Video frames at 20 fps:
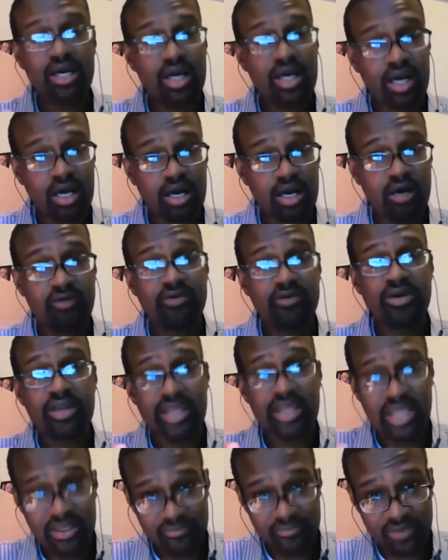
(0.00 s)
of
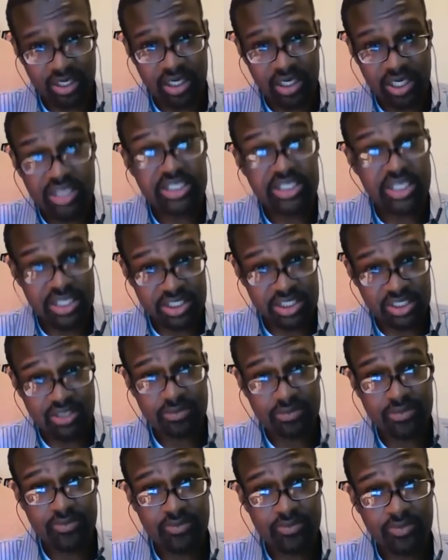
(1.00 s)
attention.
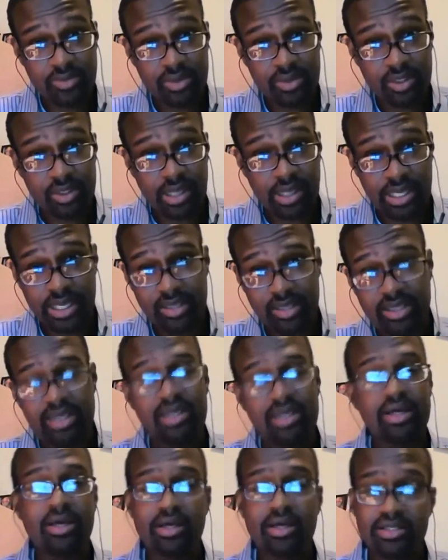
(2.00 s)
Okay.
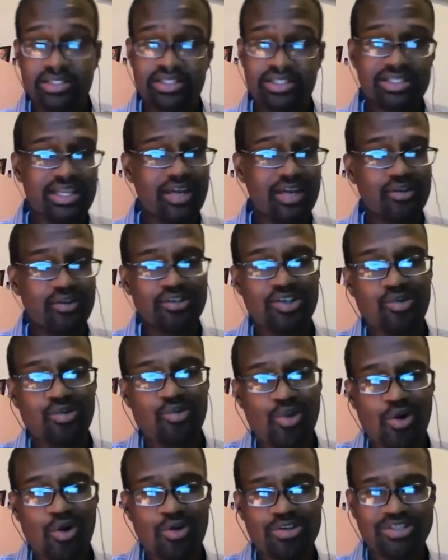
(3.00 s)
Just like Jim
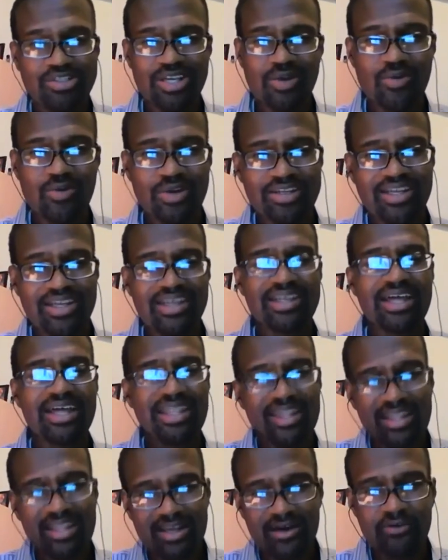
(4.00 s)
Rohn said one day, and I
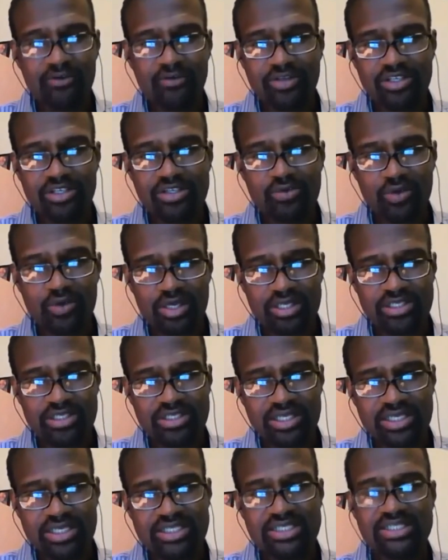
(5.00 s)
love this, what he
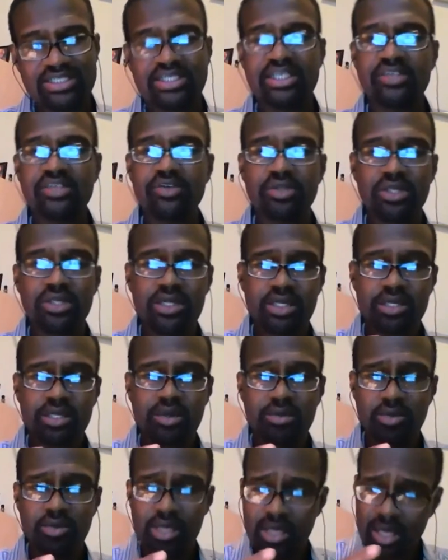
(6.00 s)
says. He says, you look at
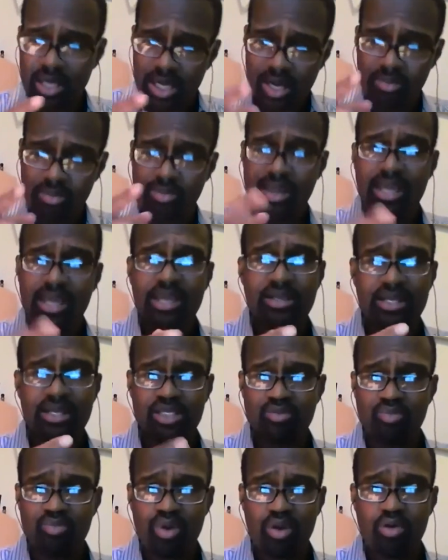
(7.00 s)
a man that's
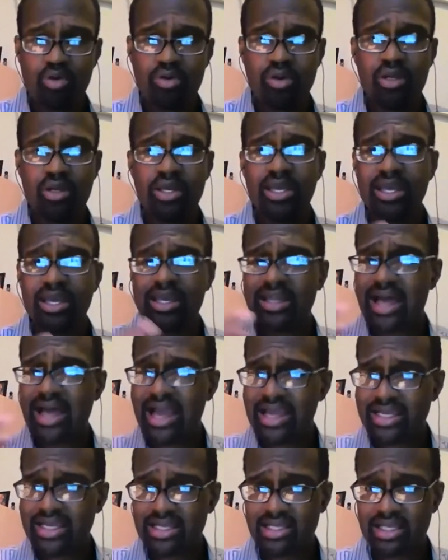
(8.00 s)
broke and
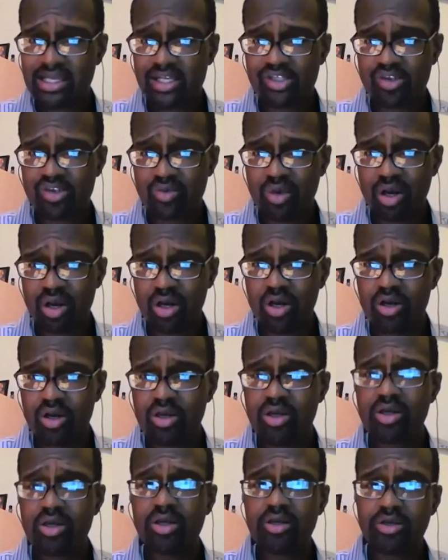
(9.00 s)
high cholesterol,
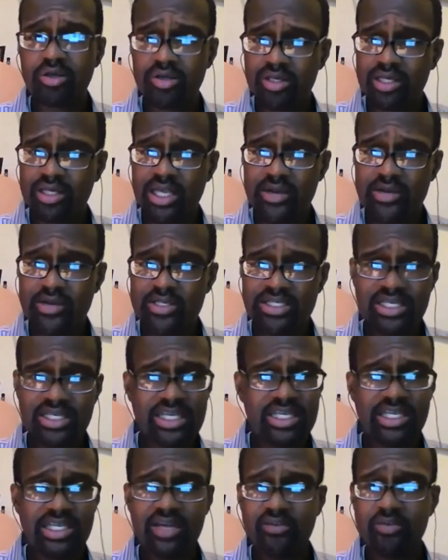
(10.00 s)
you can guarantee
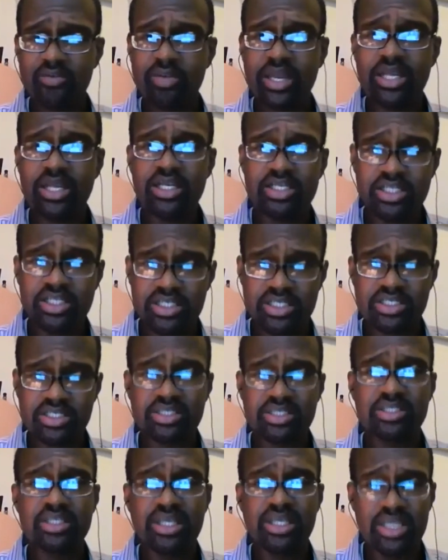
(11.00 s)
he never paid attention
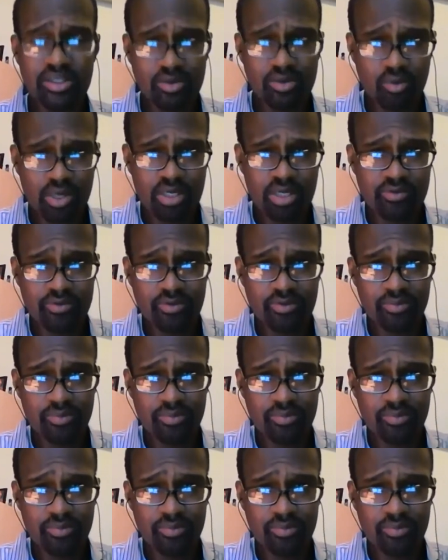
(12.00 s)
to either one of them.